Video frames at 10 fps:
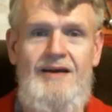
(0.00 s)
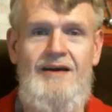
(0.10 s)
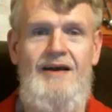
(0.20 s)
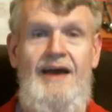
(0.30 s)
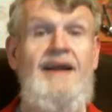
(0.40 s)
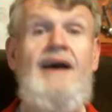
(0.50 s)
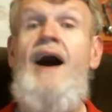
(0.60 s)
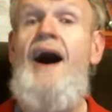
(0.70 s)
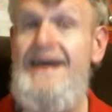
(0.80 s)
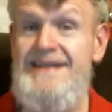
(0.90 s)
And a
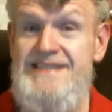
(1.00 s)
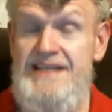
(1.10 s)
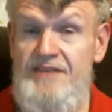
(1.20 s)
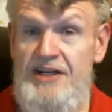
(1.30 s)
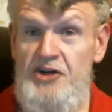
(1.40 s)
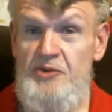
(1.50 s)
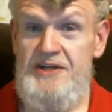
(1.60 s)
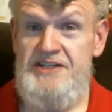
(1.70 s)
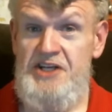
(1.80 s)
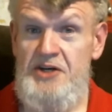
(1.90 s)
cot is even a good one,
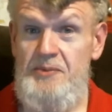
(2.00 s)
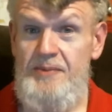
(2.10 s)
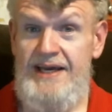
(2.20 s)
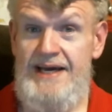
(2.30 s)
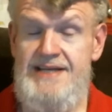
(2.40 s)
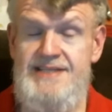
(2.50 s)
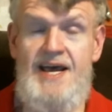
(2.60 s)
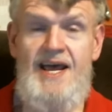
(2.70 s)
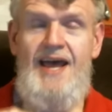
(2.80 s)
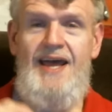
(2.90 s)
too, because
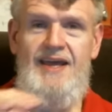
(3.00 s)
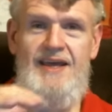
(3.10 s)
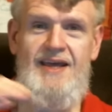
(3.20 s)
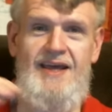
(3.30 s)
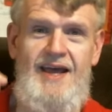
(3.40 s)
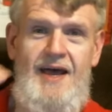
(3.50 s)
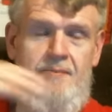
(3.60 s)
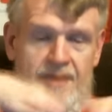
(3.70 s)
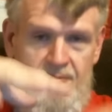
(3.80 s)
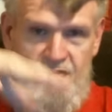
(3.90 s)
a
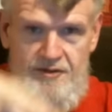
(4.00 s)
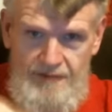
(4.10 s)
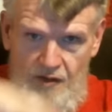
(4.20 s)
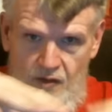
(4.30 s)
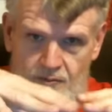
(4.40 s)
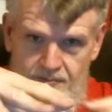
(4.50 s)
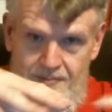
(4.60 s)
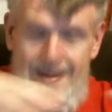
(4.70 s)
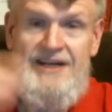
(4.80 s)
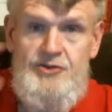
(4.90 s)
memory foam
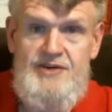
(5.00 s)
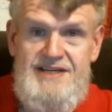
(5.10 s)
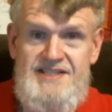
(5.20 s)
mattress.